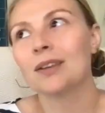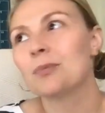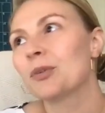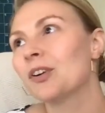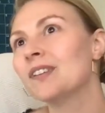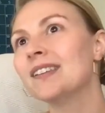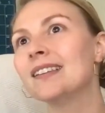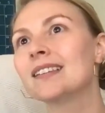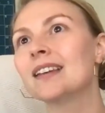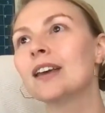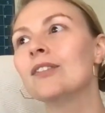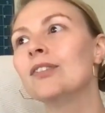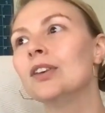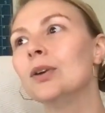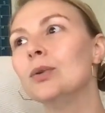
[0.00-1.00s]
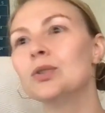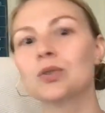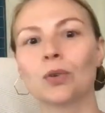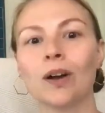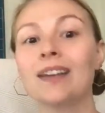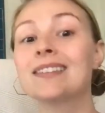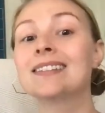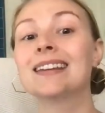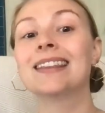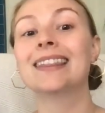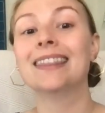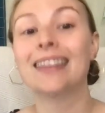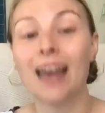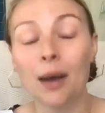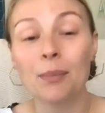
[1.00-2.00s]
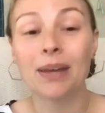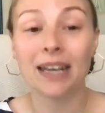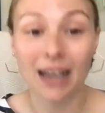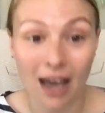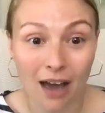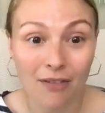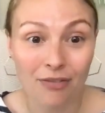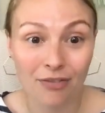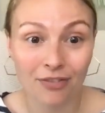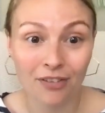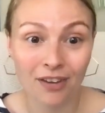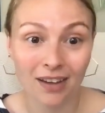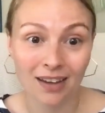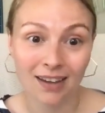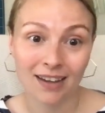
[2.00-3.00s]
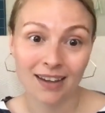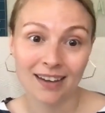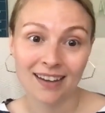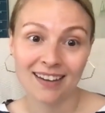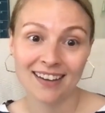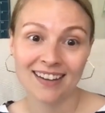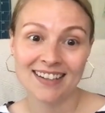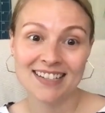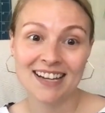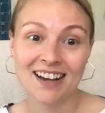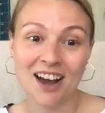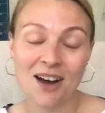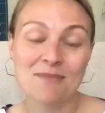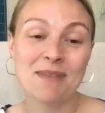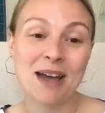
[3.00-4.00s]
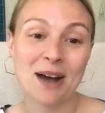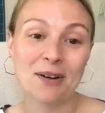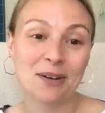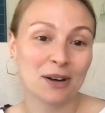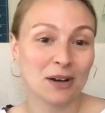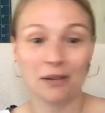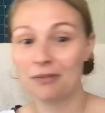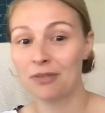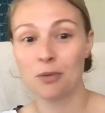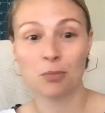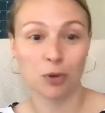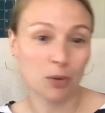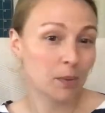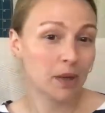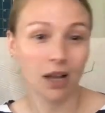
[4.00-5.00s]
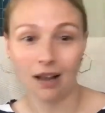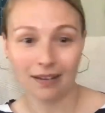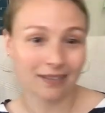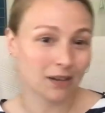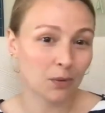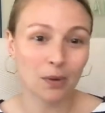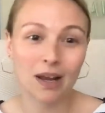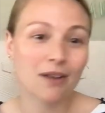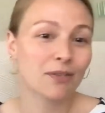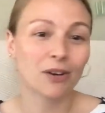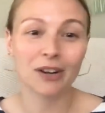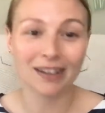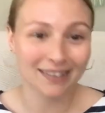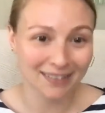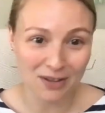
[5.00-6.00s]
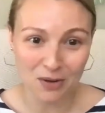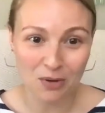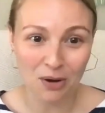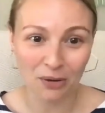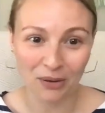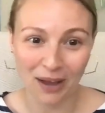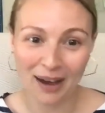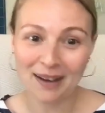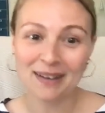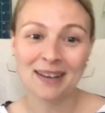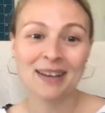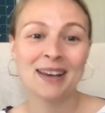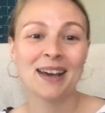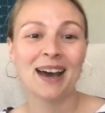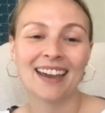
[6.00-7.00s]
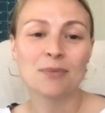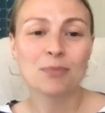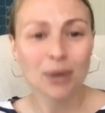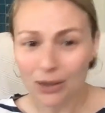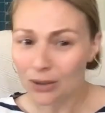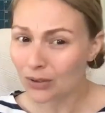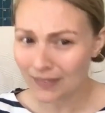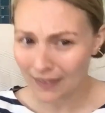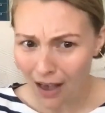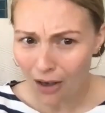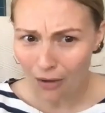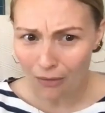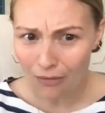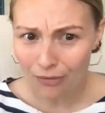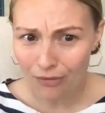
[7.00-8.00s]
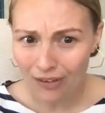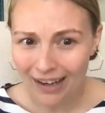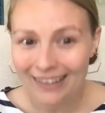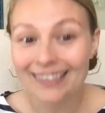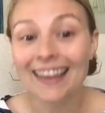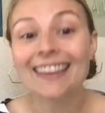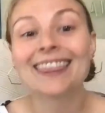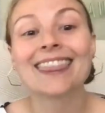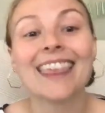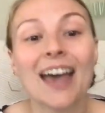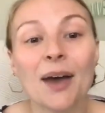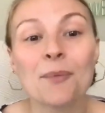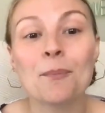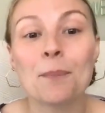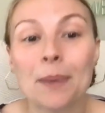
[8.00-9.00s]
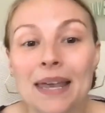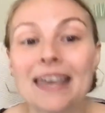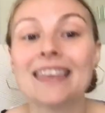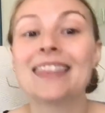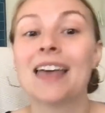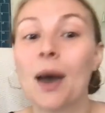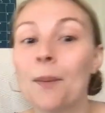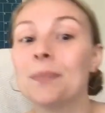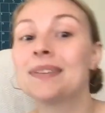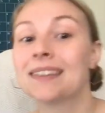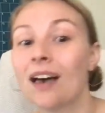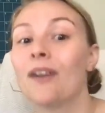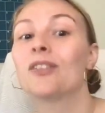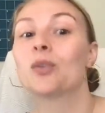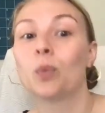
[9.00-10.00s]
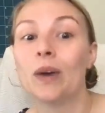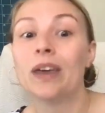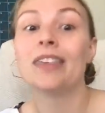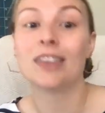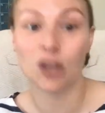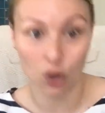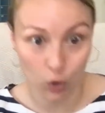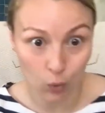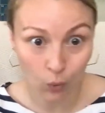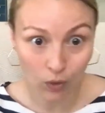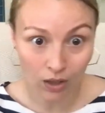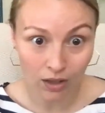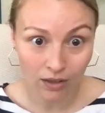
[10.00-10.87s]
Versus if you trusted them enough to come out of the broom closet or whatever it is that you call that and be yourself and let them be themselves with you,